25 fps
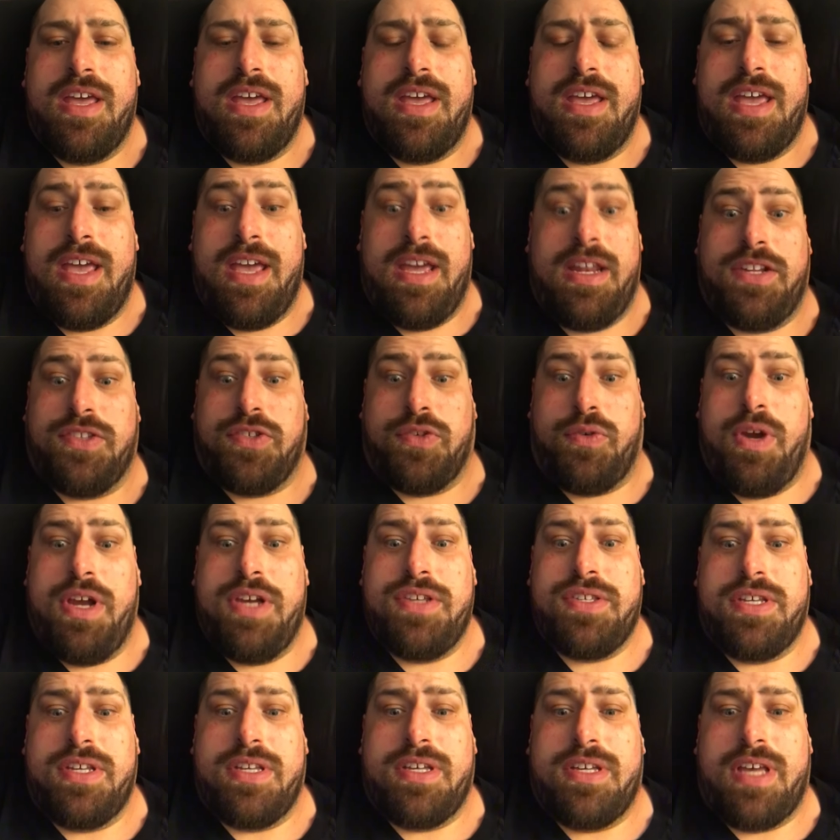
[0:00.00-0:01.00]
And it's
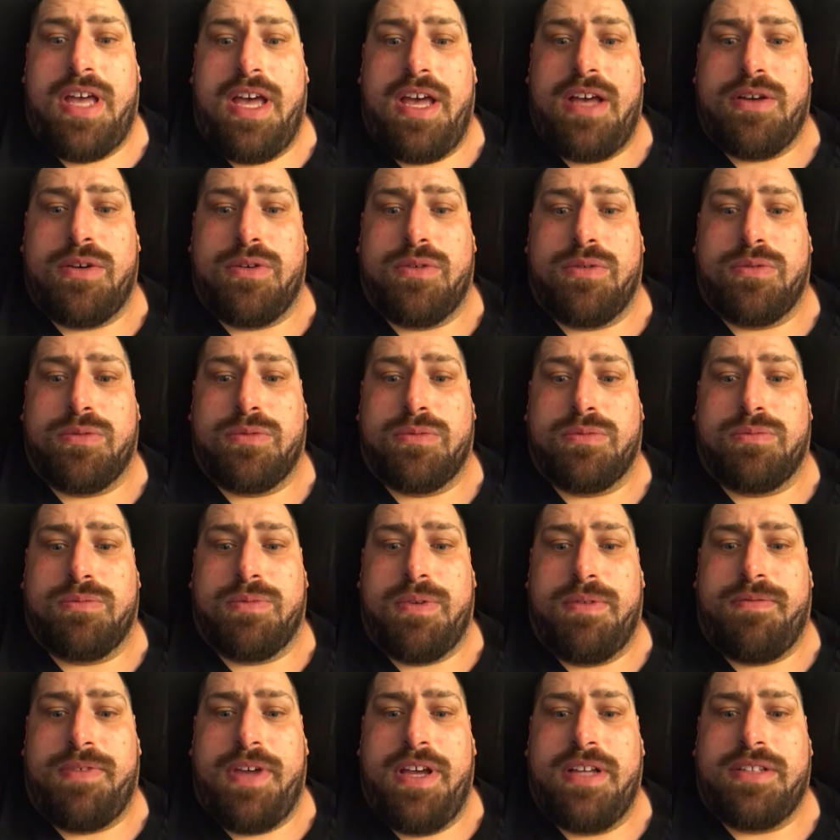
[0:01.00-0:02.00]
crazy how
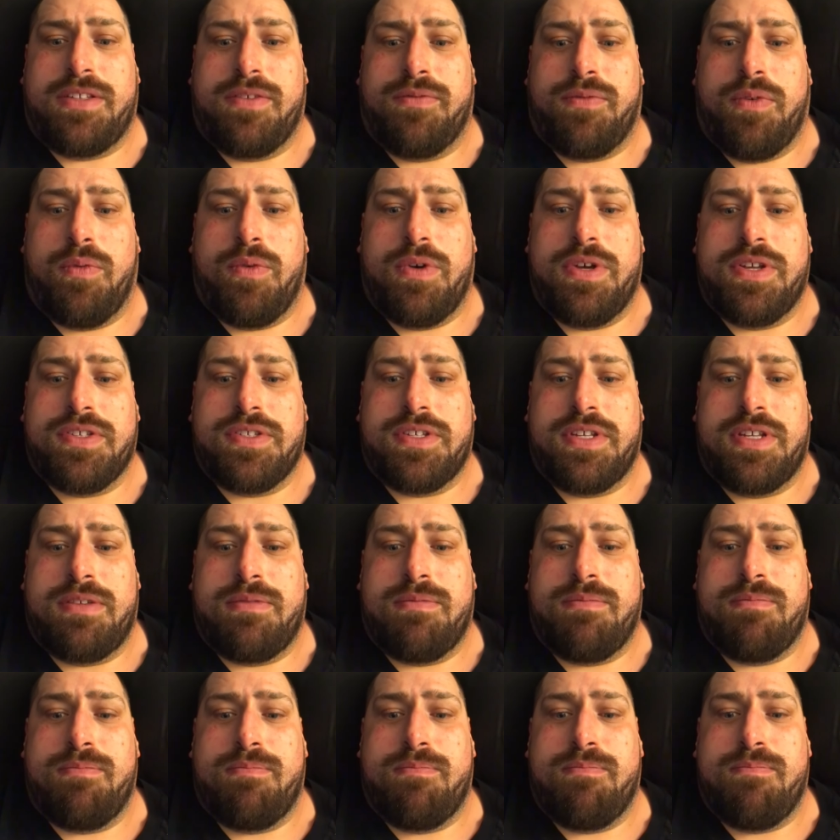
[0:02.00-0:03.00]
effective it was. It
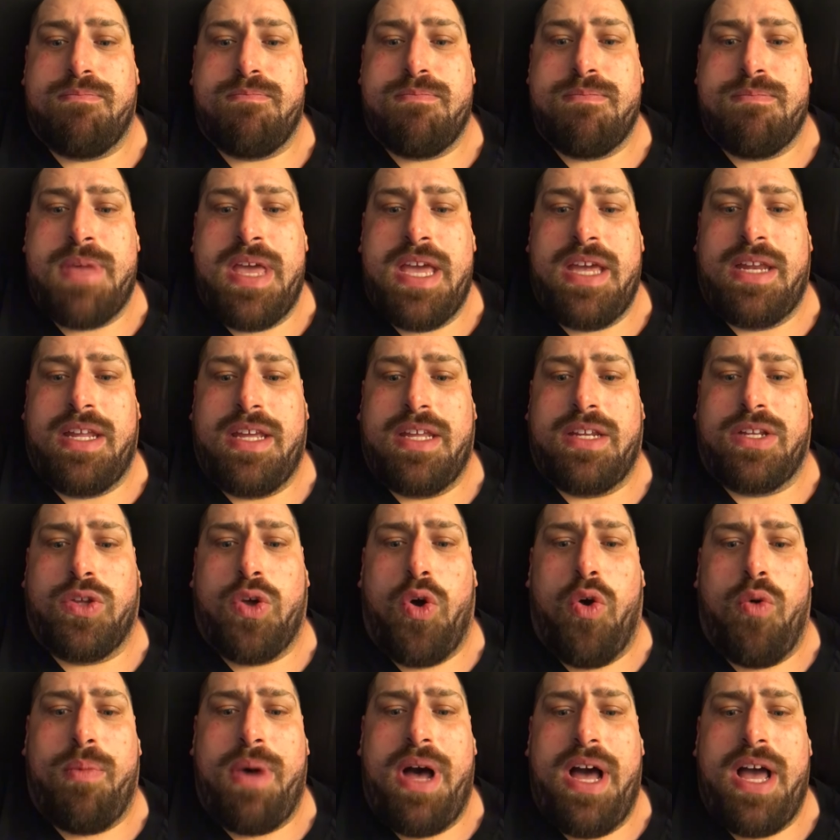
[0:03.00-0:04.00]
made it
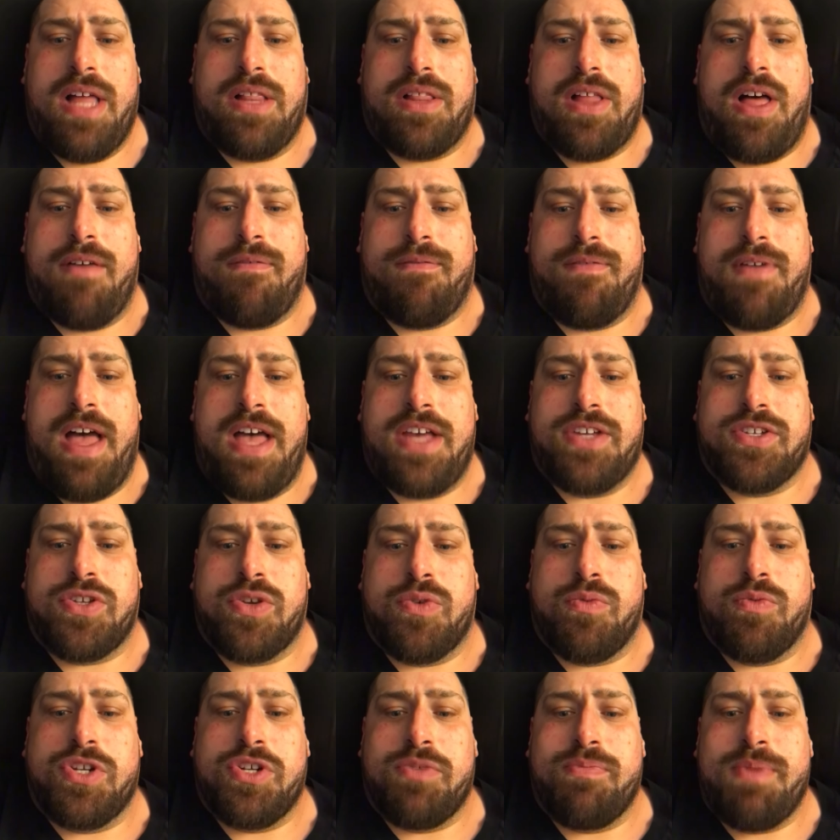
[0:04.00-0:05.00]
go by a lot faster,
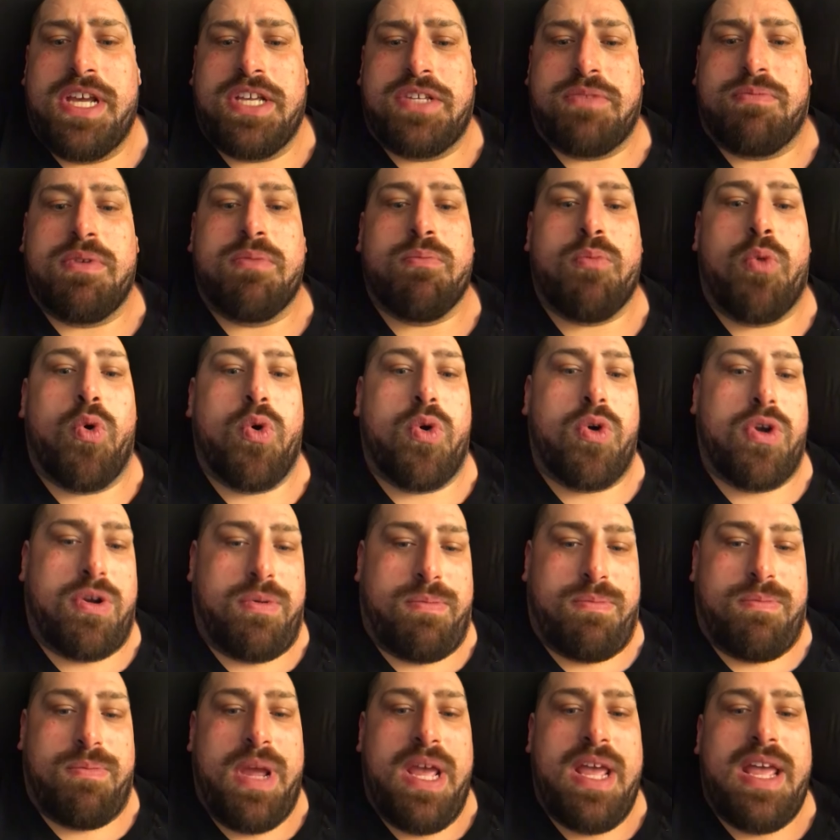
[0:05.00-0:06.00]
which makes me more
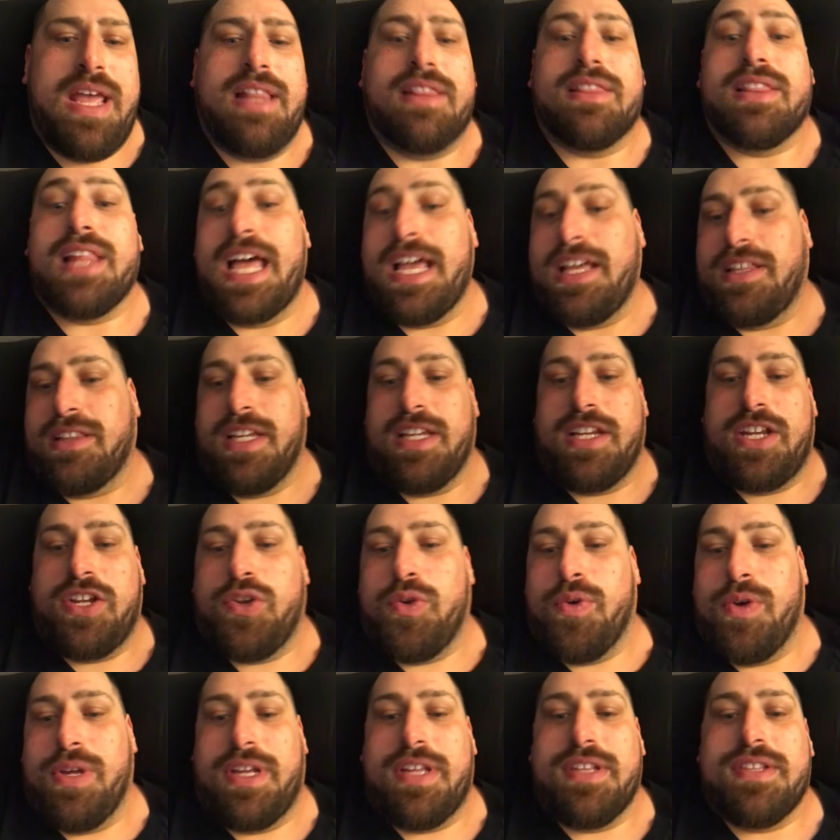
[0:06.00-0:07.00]
likely to
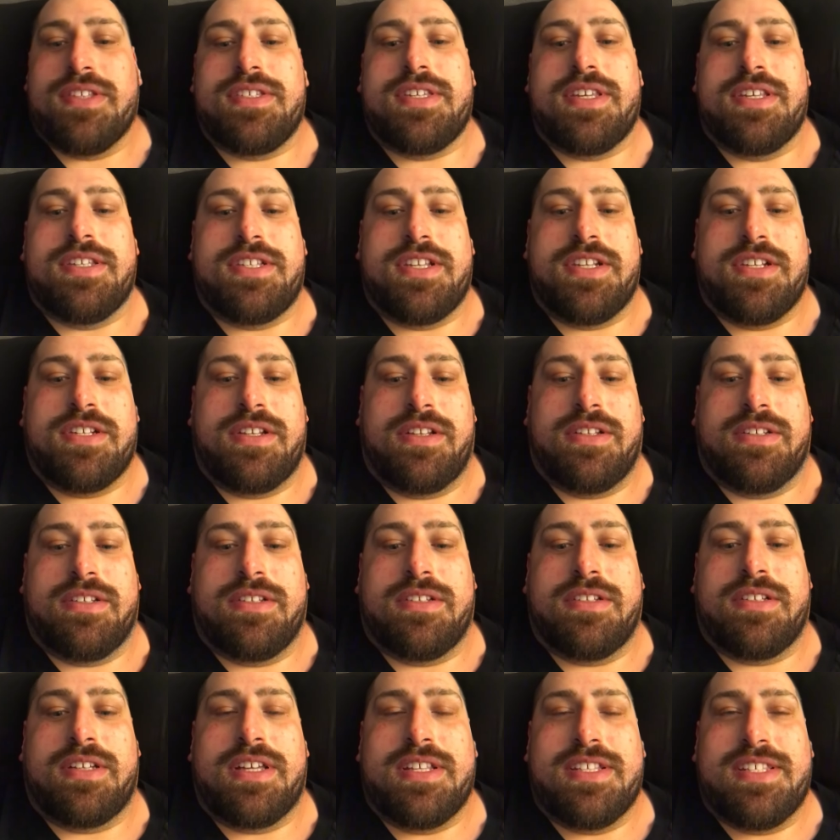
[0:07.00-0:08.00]
do it
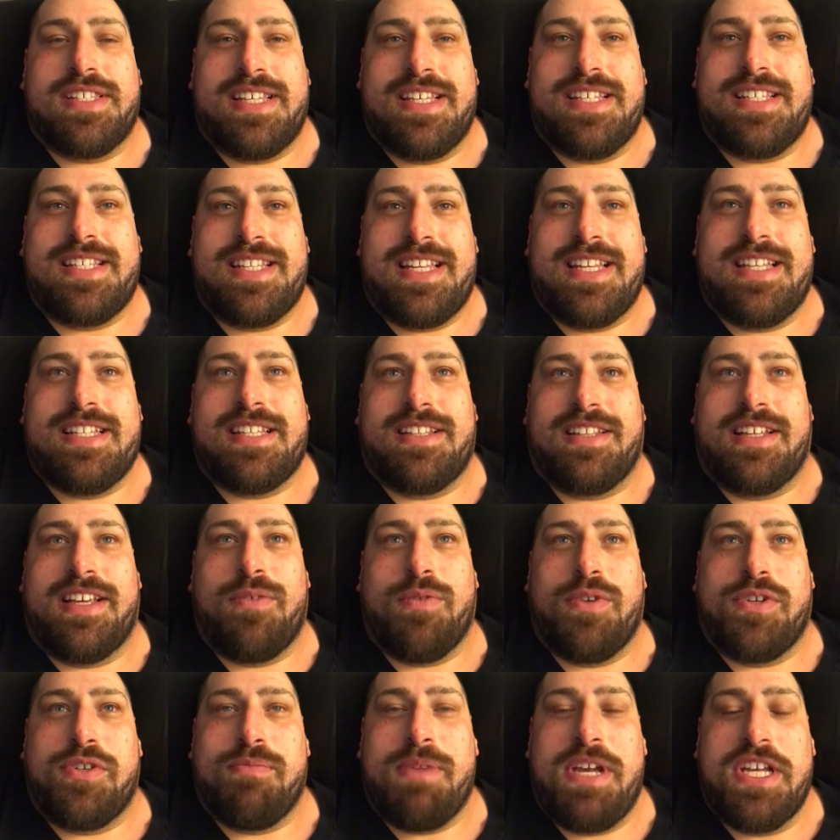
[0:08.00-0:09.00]
consistently,
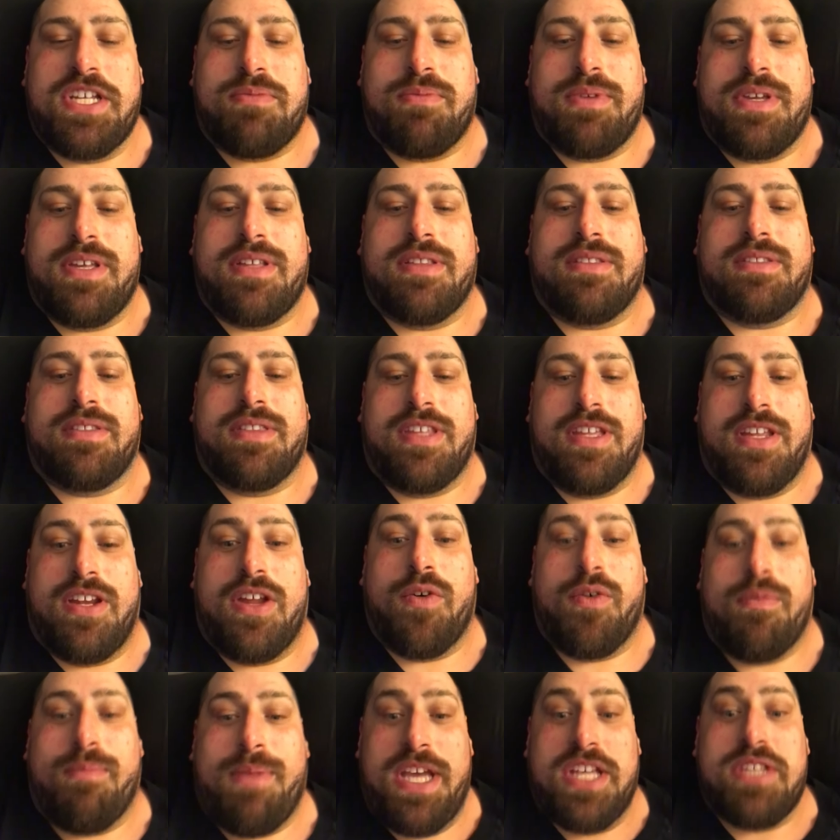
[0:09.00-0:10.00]
which makes me, you
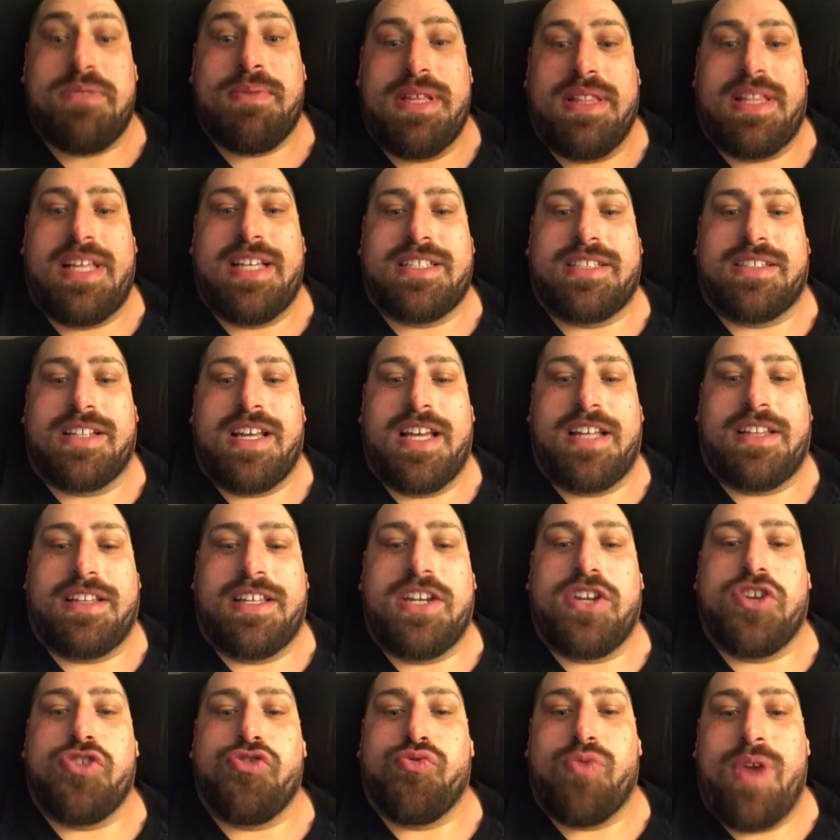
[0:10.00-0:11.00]
know, it makes me less likely
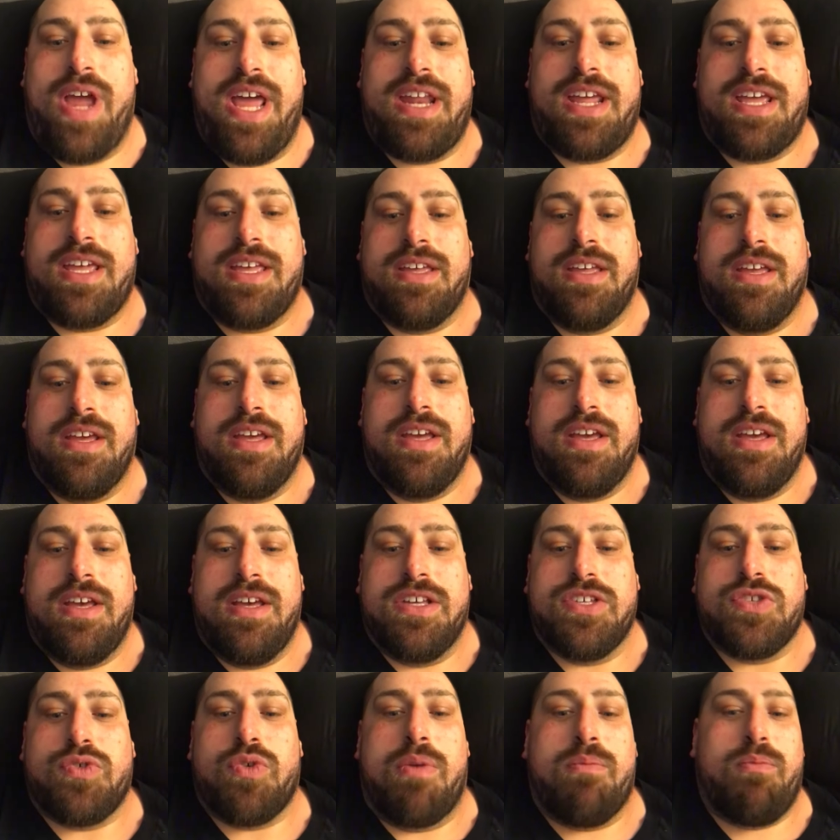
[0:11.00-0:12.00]
to dread it.
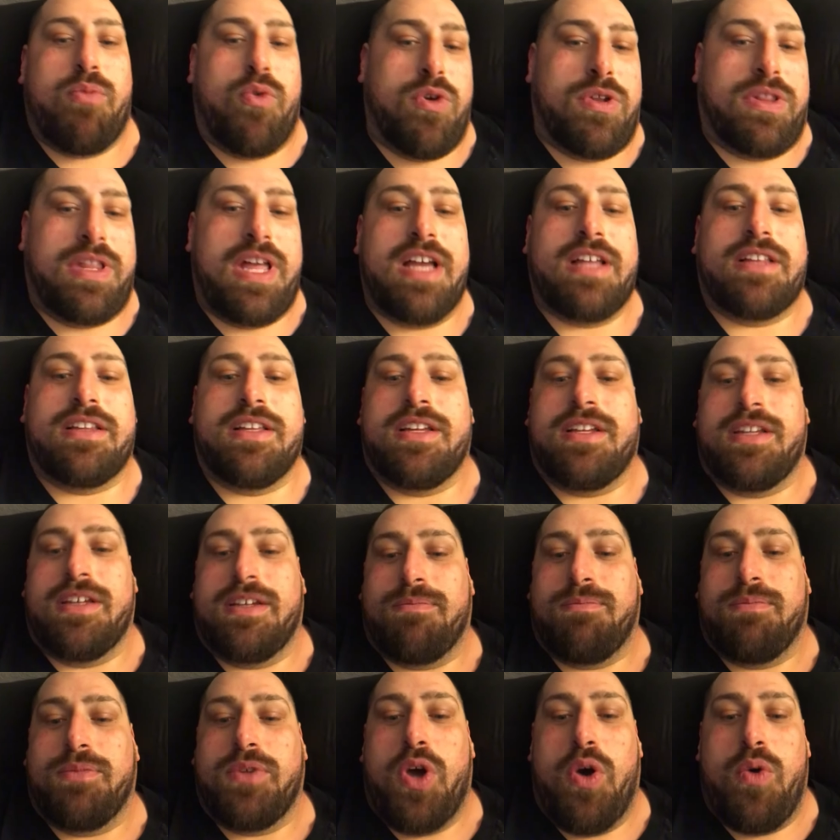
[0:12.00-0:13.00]
So I'm more likely to
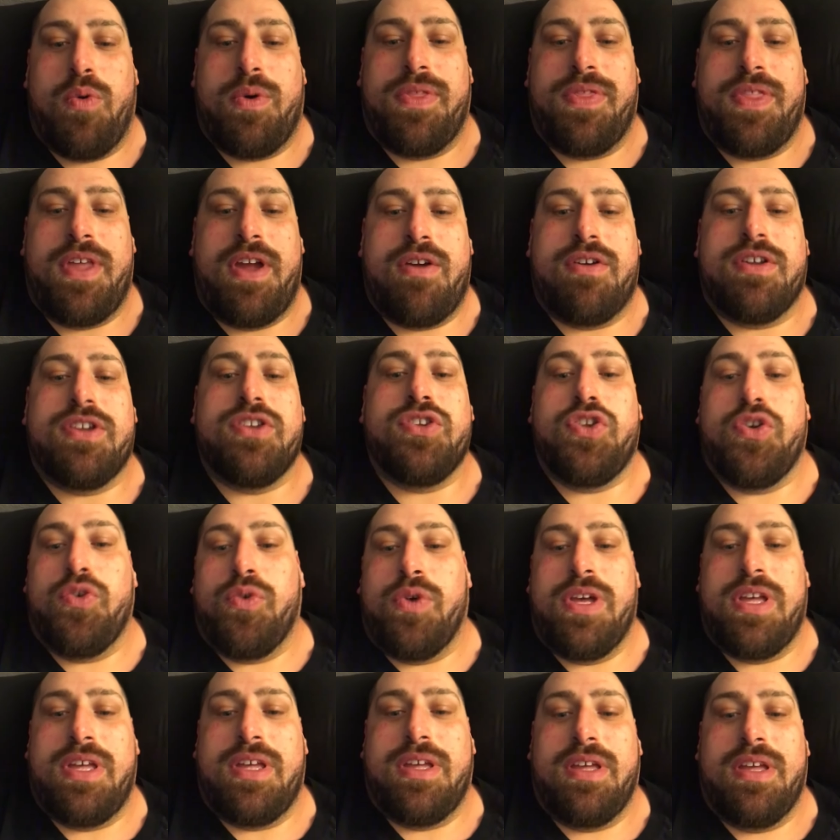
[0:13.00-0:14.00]
go in there and do
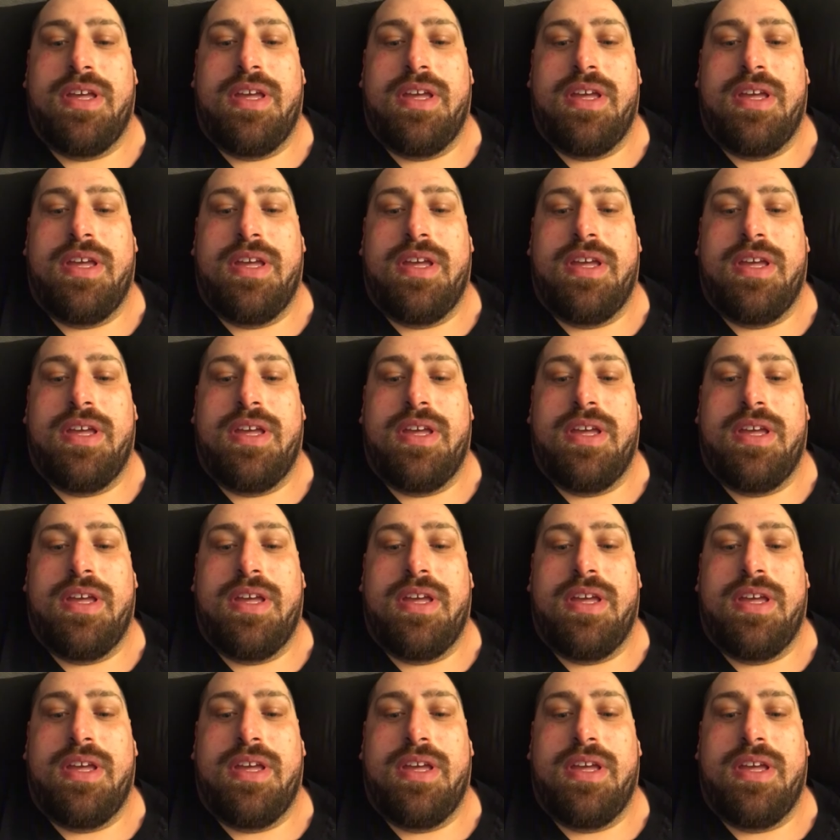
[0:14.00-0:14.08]
it.